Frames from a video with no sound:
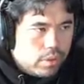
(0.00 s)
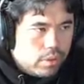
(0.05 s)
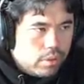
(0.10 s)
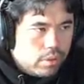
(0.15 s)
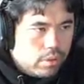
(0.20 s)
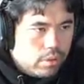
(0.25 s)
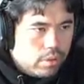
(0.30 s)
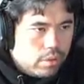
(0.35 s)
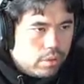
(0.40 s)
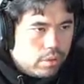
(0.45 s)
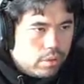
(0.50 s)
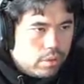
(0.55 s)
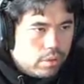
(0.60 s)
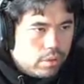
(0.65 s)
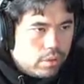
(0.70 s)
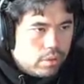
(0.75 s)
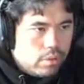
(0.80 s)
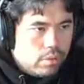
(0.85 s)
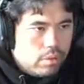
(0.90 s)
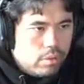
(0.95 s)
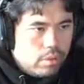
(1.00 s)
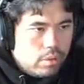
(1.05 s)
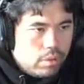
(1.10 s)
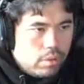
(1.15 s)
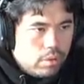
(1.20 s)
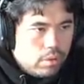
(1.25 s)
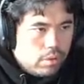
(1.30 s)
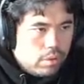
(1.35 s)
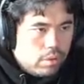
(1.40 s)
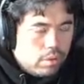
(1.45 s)

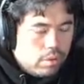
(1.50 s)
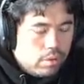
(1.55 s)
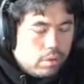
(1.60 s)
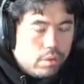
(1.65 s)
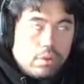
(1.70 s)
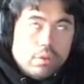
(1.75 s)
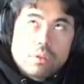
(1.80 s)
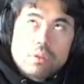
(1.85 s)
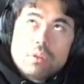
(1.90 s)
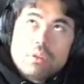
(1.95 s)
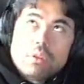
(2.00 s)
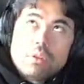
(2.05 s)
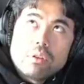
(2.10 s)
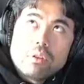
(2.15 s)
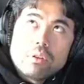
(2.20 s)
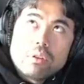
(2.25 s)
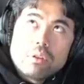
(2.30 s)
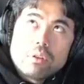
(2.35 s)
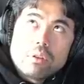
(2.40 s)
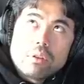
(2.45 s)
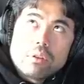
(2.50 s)
Nobody speaks.